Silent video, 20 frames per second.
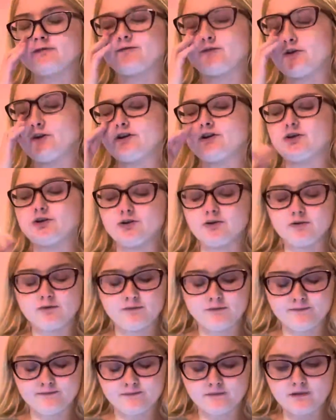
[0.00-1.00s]
referring to,
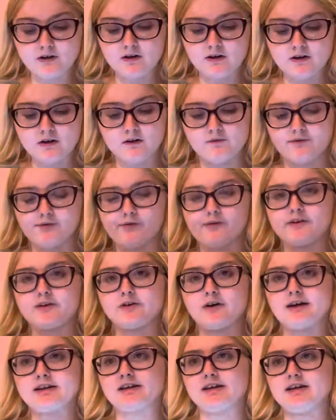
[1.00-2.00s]
we went to
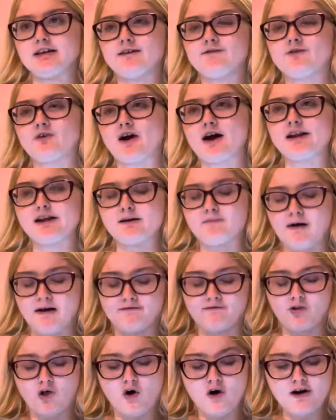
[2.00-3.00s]
IKEA Friday in my
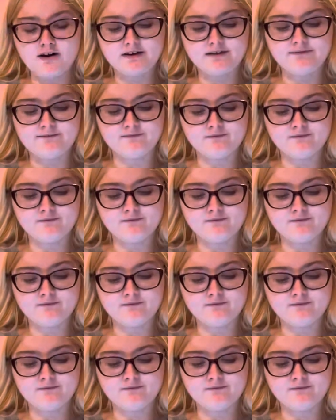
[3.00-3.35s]
vlog.